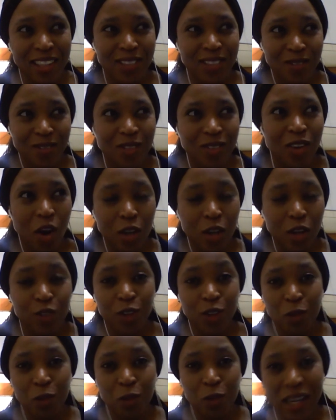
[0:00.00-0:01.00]
Oxford
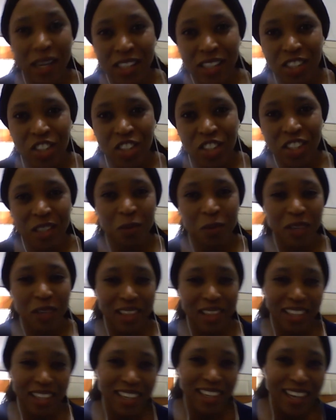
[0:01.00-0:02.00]
Partnership and then
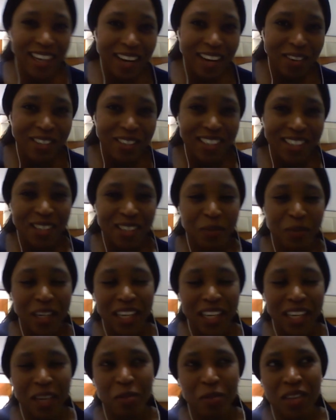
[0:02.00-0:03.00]
I could see my name
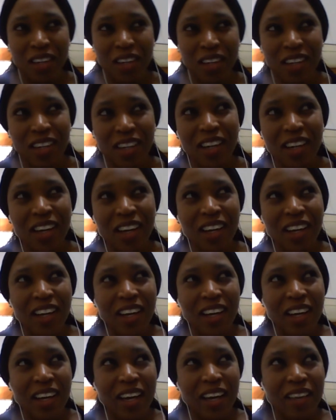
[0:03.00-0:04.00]
there.
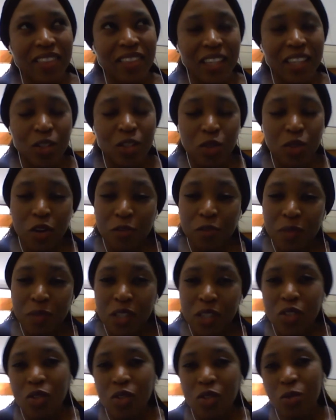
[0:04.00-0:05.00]
And they drove me to
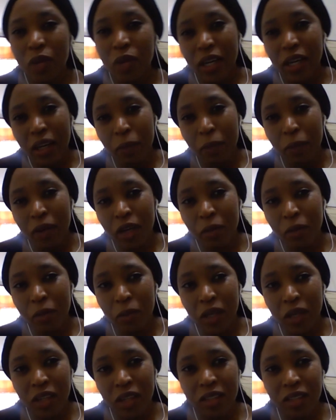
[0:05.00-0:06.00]
my
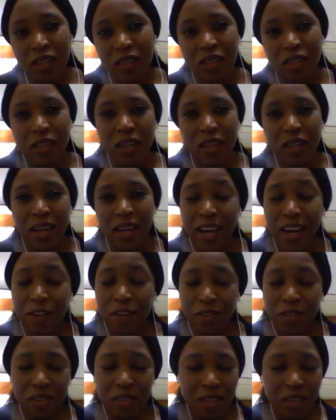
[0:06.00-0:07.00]
apartment.
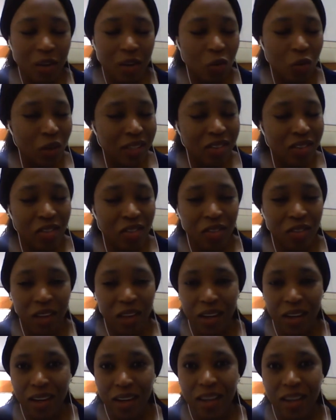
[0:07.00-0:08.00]
Everything was there,
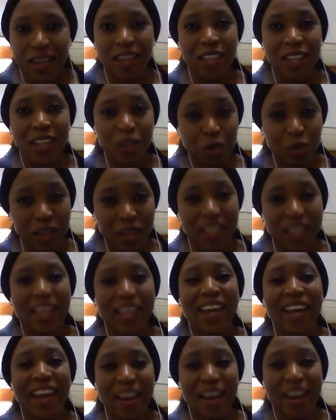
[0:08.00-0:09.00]
literally
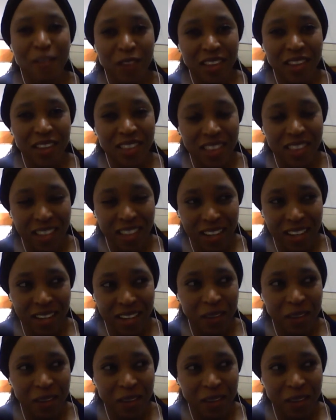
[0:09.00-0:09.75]
everything.